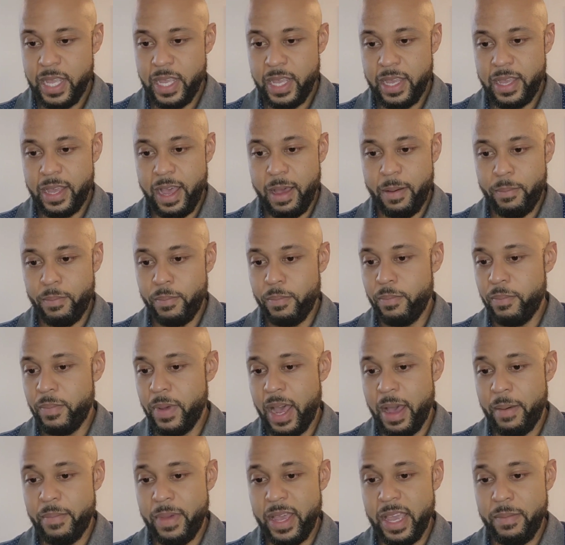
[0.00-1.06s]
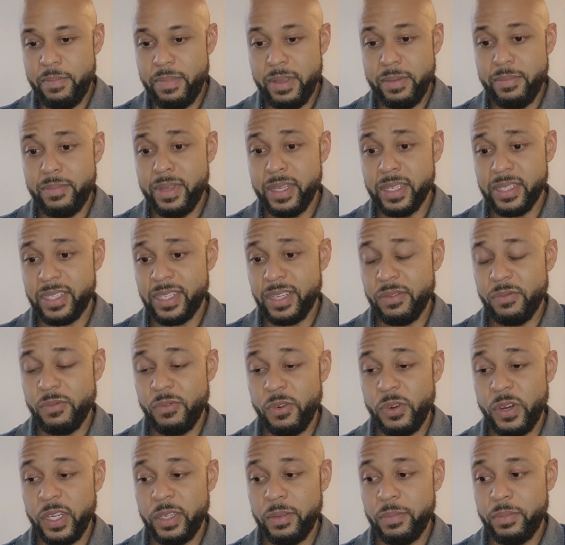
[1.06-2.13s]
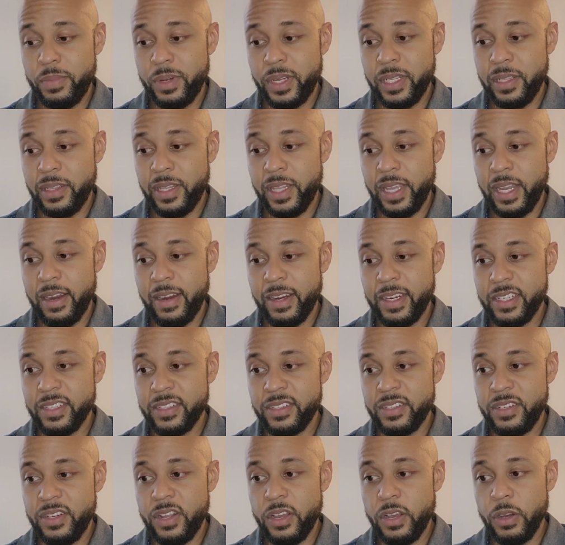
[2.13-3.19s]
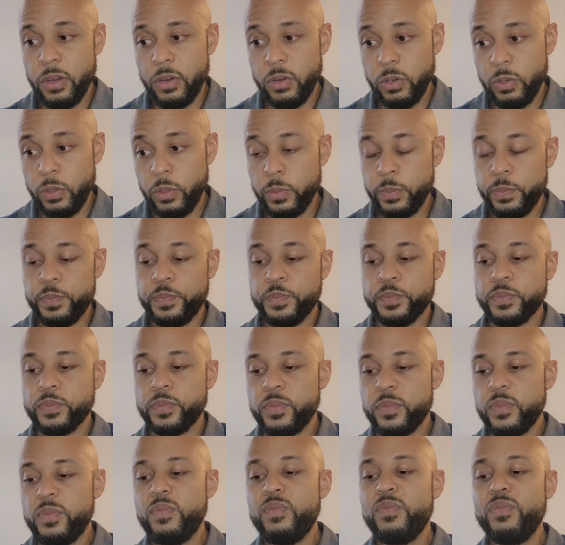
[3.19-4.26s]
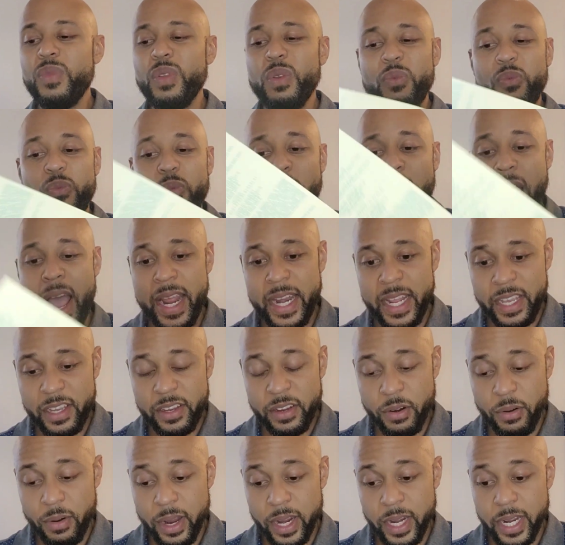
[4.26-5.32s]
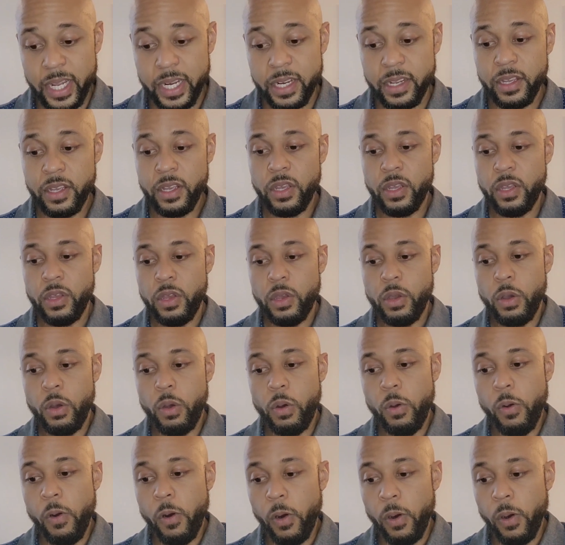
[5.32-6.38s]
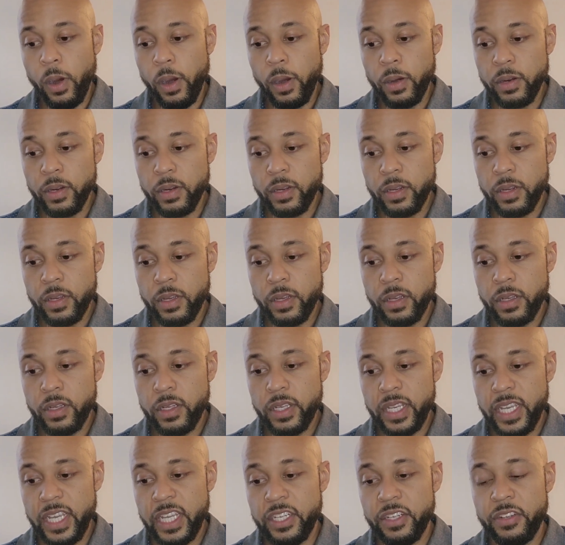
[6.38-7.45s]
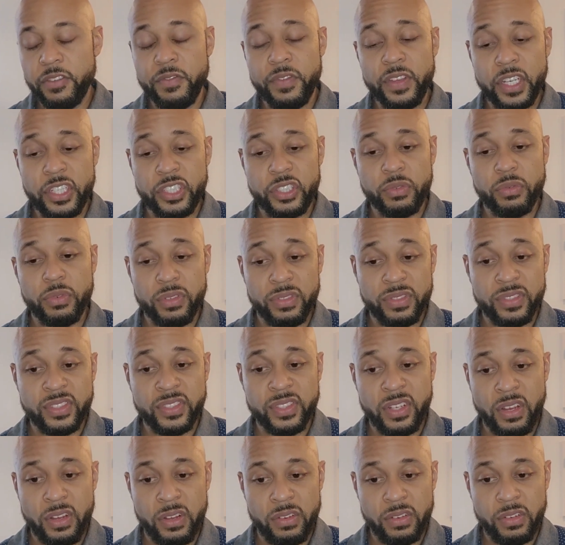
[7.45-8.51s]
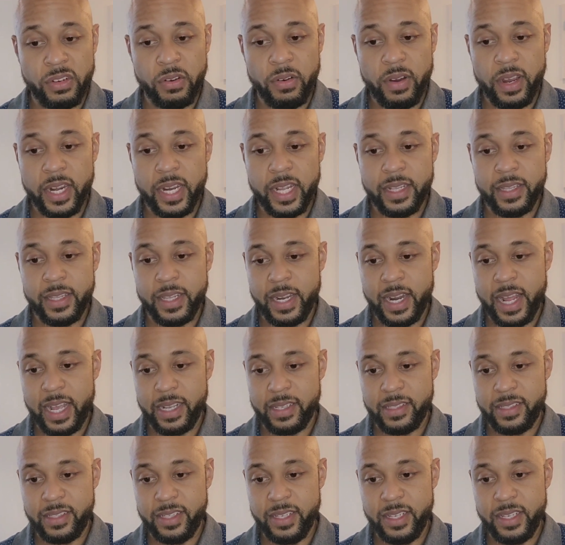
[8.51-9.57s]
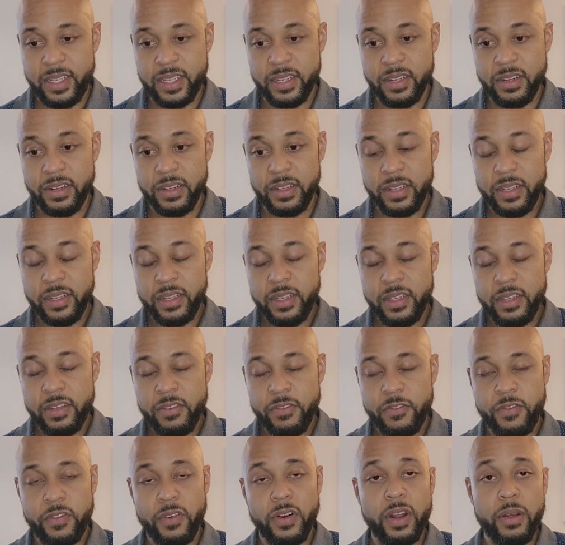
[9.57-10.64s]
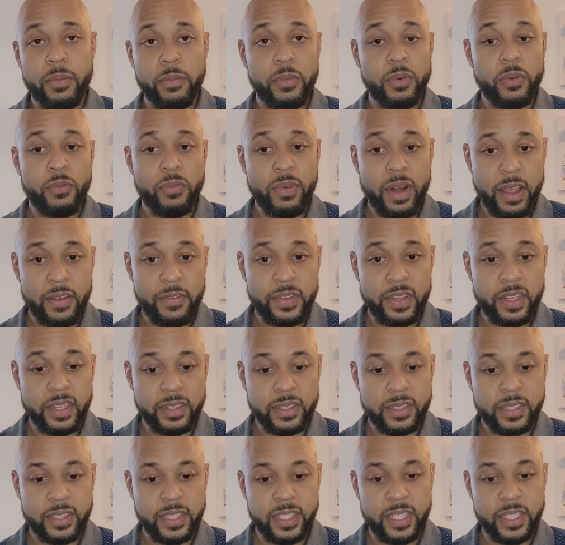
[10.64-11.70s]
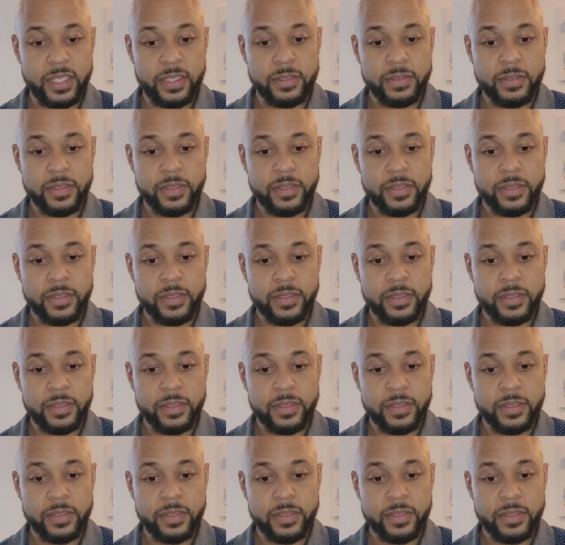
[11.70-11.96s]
I'm, I may be missing one, but there is no writing credit or individual song credit that I see here from Raphael Saadiq.